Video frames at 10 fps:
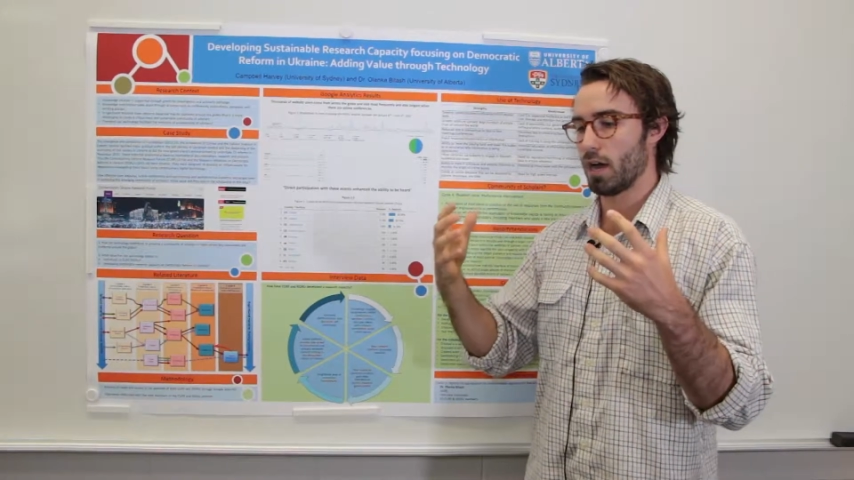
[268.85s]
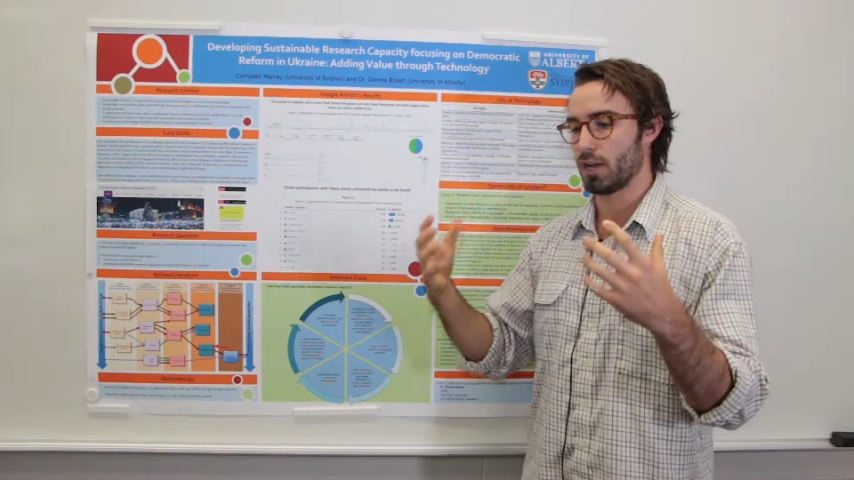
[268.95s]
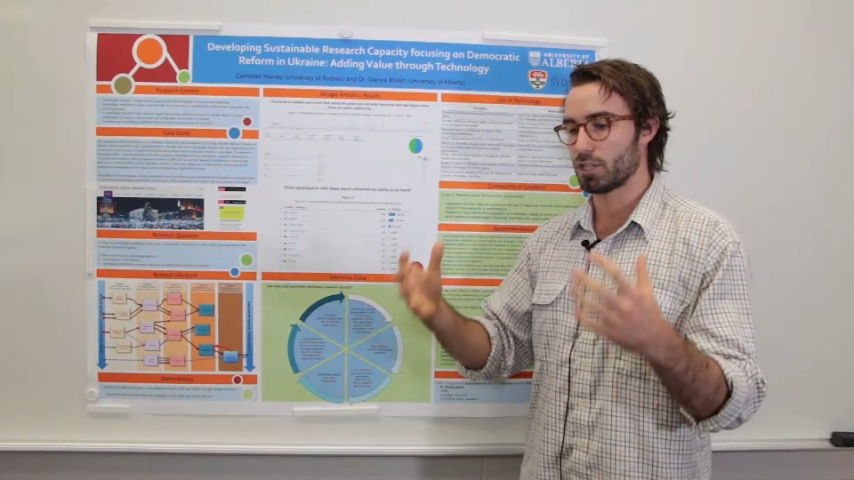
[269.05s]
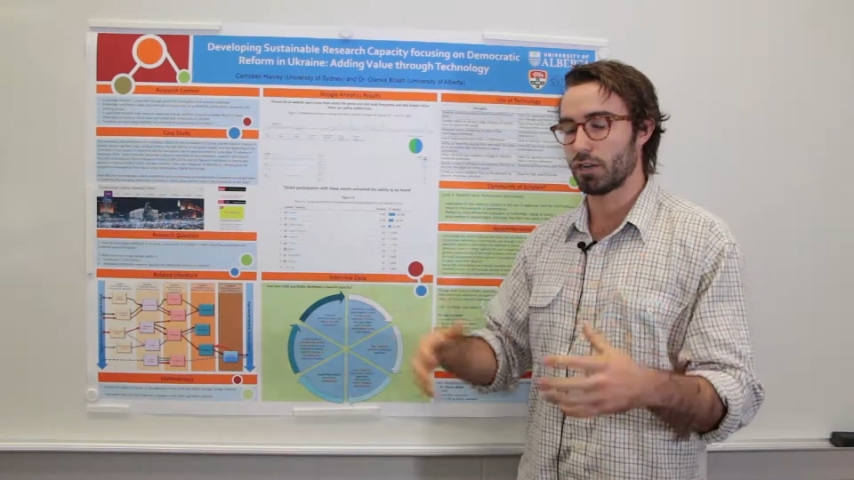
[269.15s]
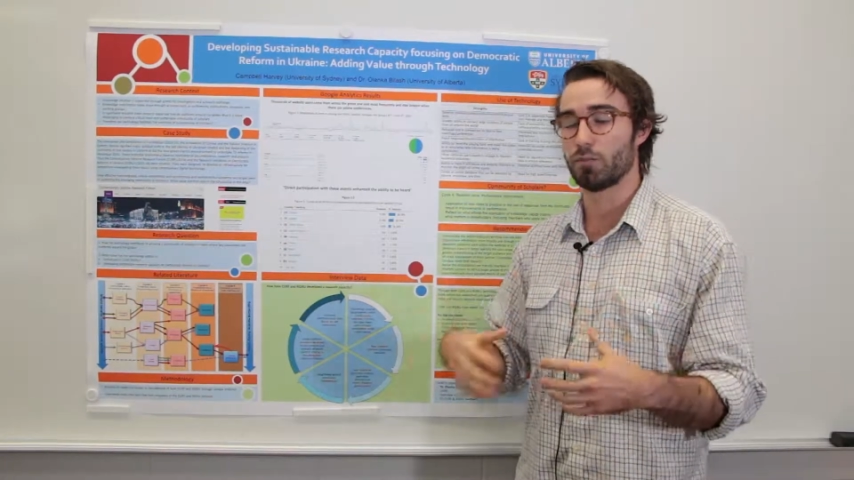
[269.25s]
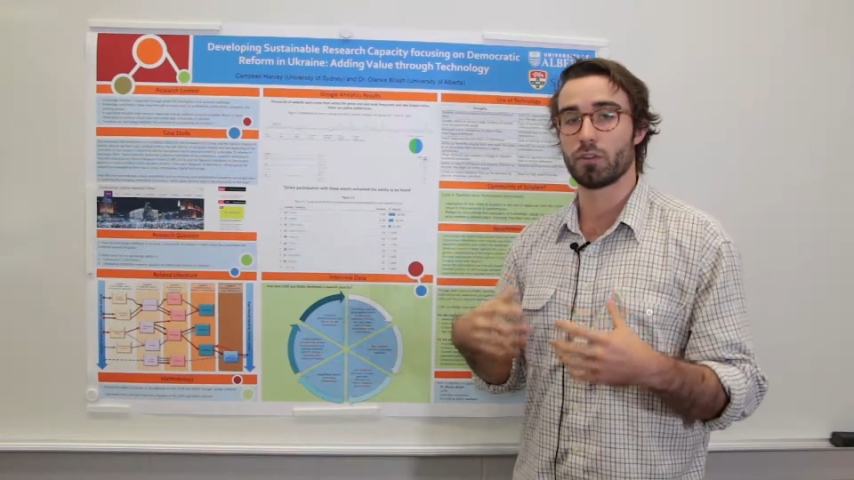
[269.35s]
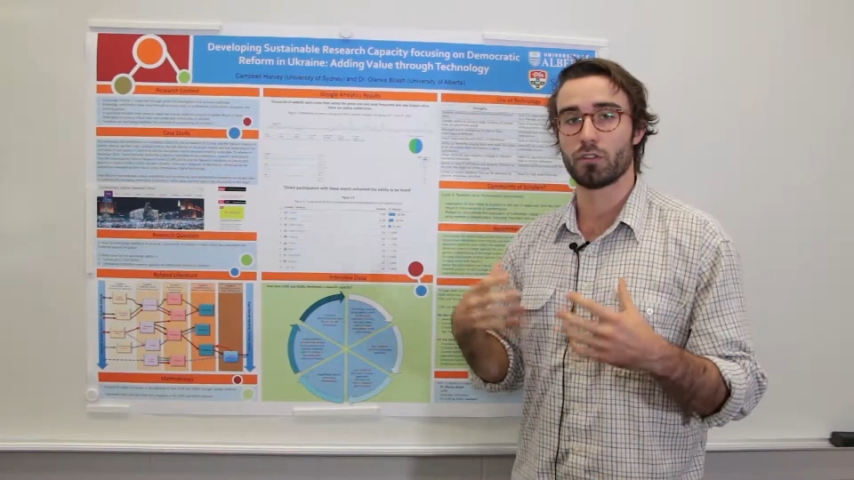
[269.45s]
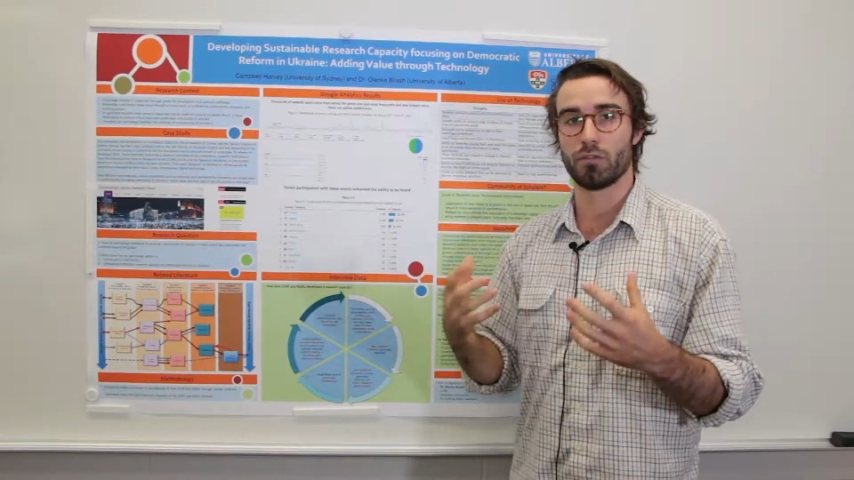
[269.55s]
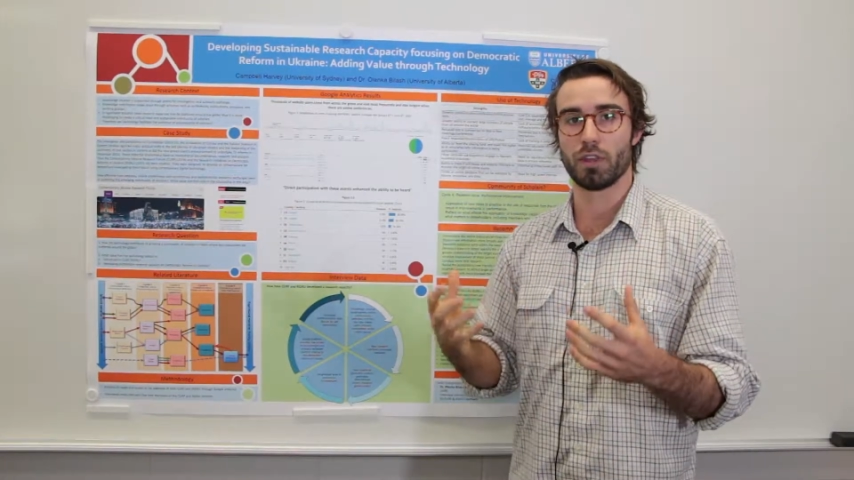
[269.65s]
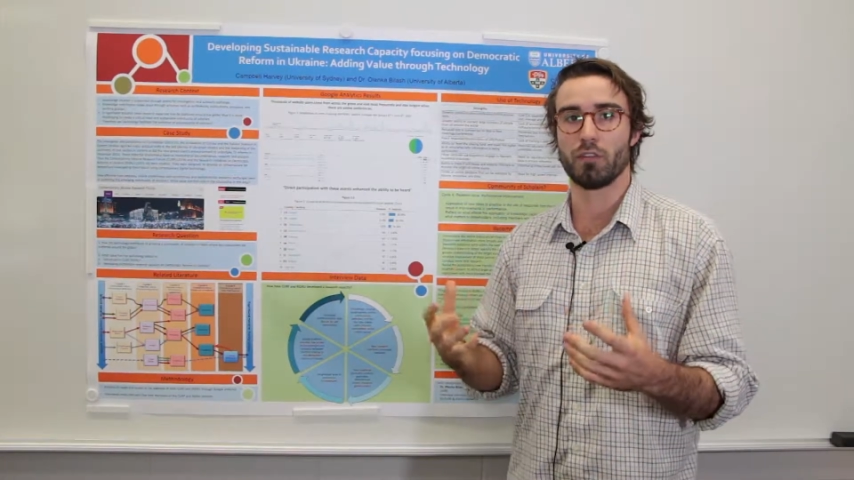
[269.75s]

achievements of